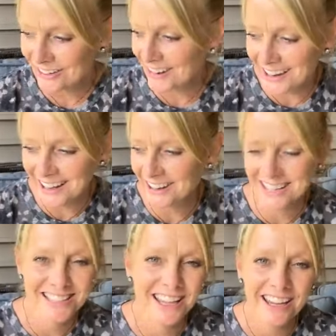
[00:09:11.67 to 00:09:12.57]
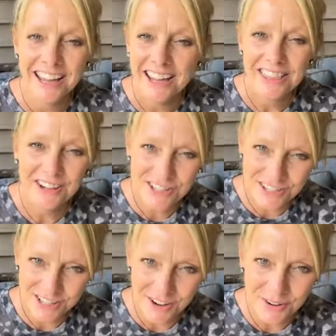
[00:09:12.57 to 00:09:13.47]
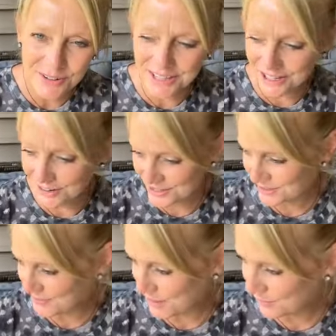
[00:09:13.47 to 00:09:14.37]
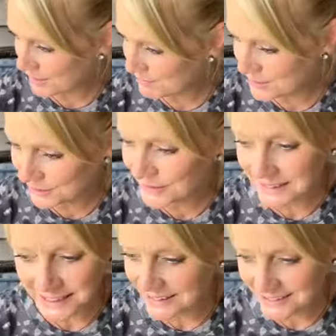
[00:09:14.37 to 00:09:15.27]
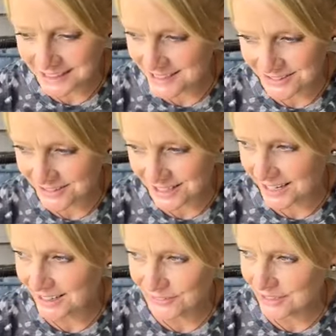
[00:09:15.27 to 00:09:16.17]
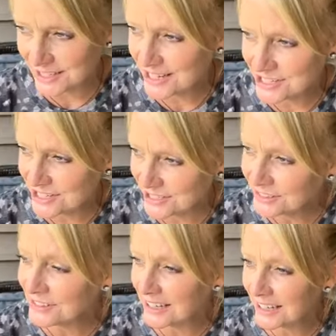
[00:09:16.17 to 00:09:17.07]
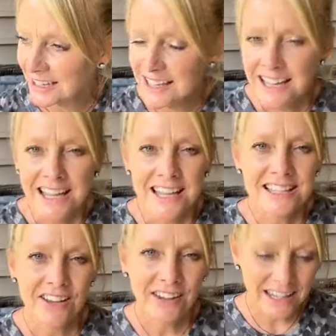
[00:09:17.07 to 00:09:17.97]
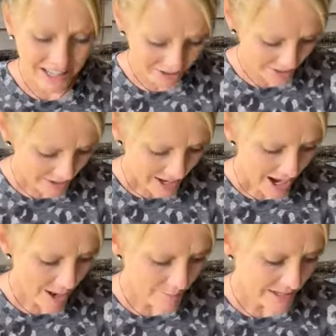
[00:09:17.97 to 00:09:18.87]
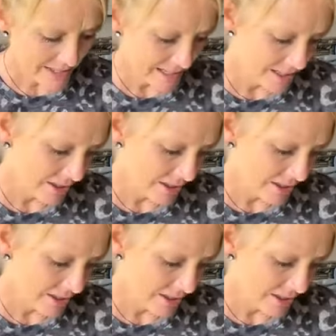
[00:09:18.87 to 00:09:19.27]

they're all right here because they they're so curious about what I'm doing. They just are like, "What is she doing?" So, anywho, um, the